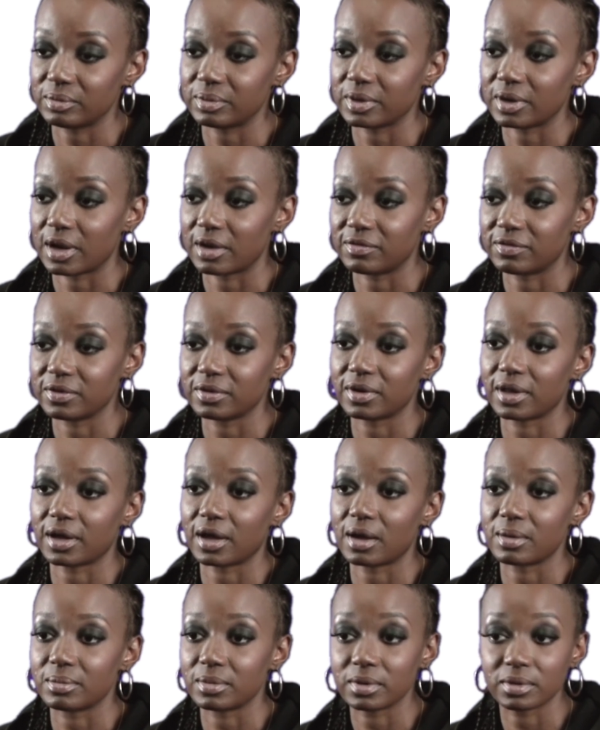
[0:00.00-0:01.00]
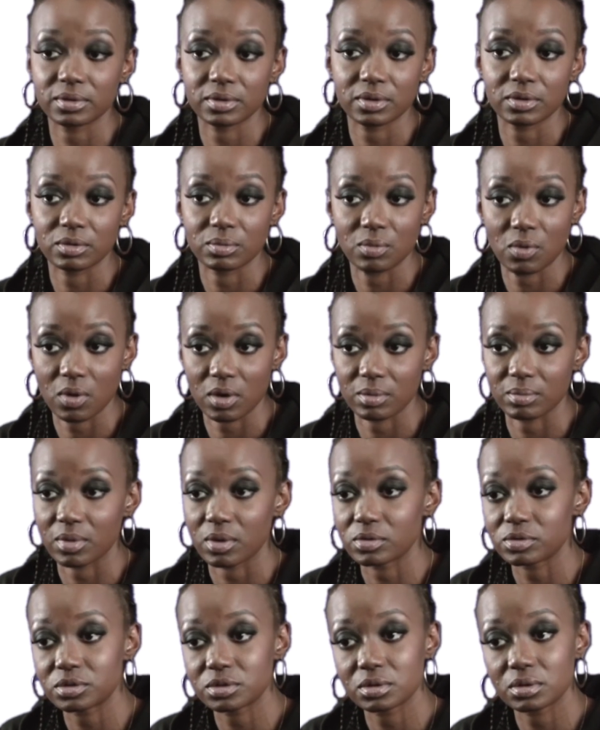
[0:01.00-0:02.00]
but I feel like I'm a little more
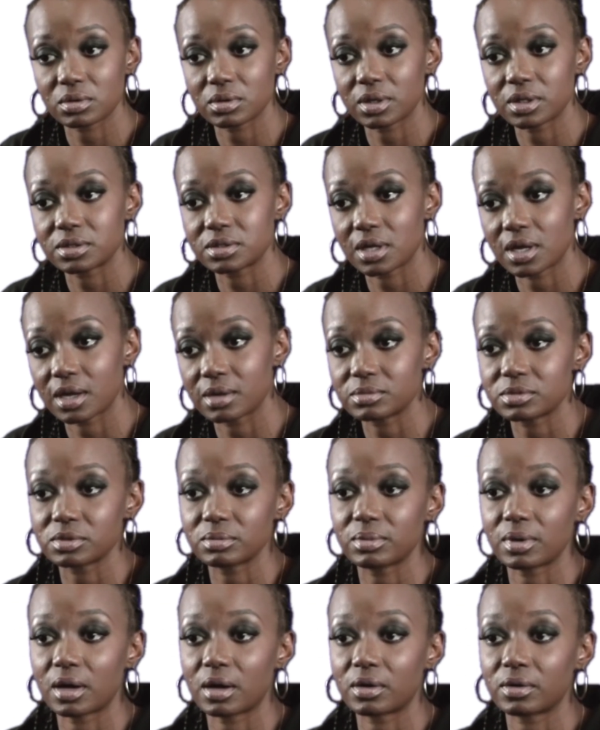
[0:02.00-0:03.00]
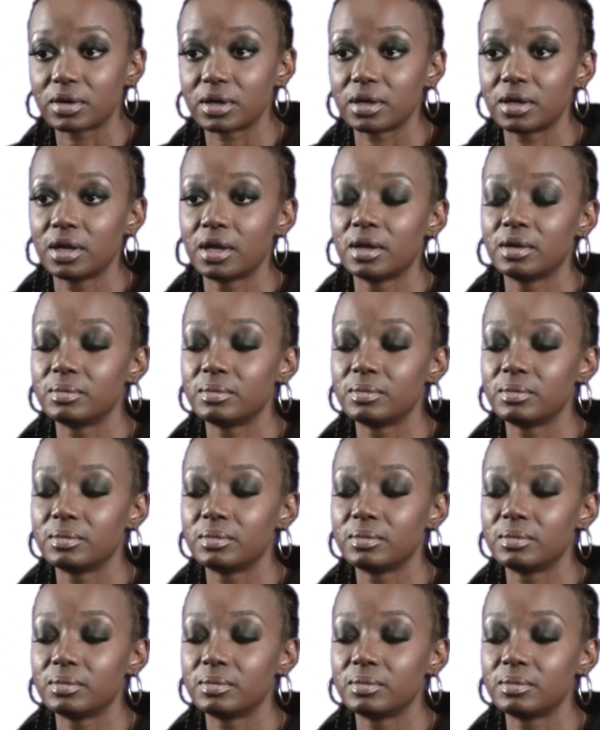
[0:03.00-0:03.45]
emotional at times about it